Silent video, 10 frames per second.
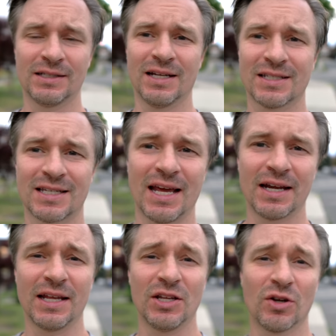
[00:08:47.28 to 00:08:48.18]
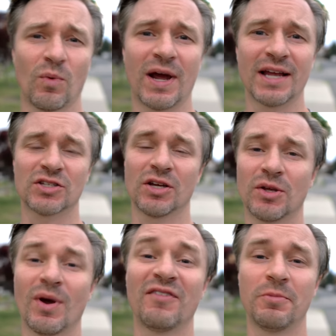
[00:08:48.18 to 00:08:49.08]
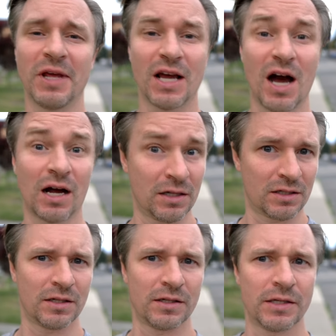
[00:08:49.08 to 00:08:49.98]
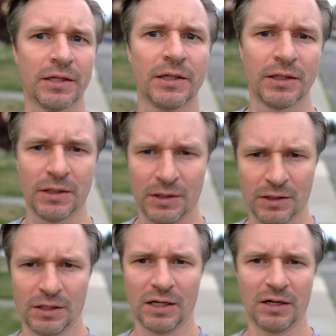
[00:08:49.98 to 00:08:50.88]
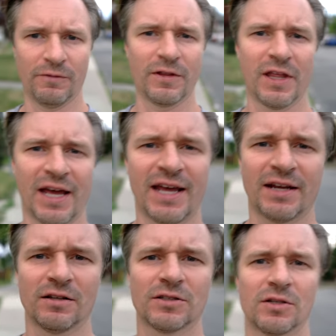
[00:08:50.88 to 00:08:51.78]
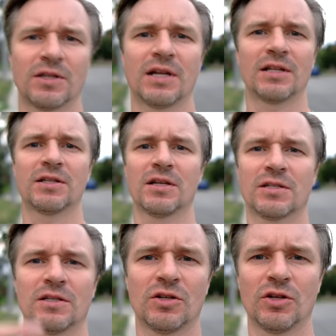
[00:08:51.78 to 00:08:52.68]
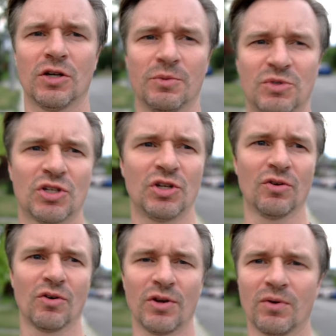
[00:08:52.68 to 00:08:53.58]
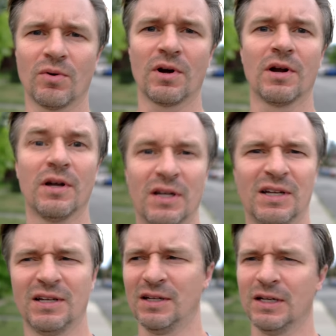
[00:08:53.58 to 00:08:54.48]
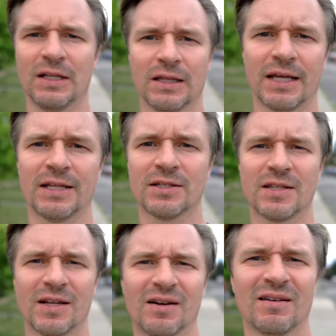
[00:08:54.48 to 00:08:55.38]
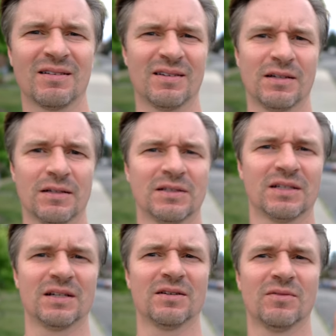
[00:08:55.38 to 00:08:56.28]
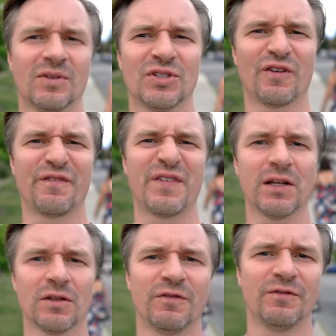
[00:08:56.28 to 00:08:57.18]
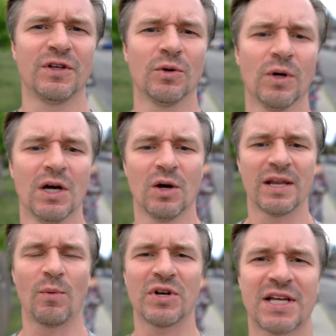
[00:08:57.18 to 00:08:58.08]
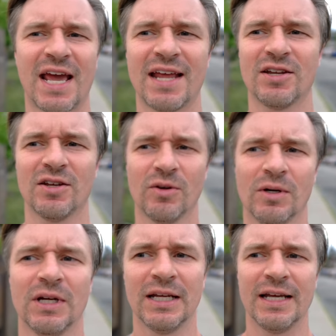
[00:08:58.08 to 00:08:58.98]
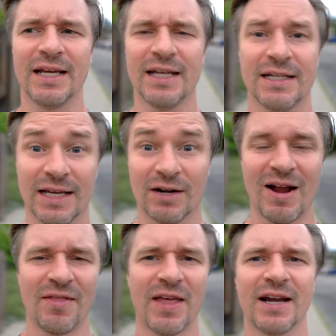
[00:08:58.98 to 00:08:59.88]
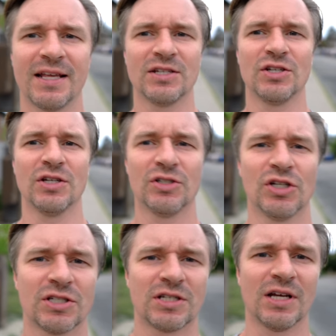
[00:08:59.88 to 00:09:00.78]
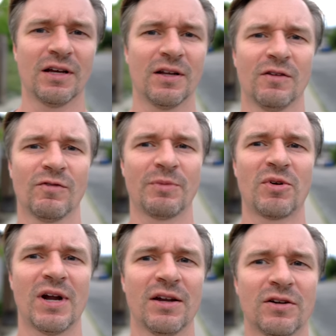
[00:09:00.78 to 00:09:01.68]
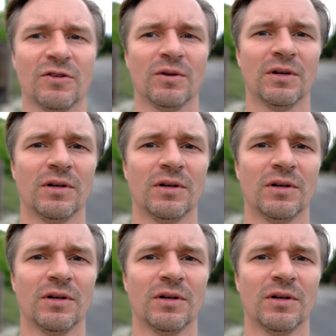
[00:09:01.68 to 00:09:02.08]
does get in your way. So you have to be cognizant of the handle so that it doesn't obscure your lens there, you know, your field of view. Now what you can do to get around that is you just flip it around to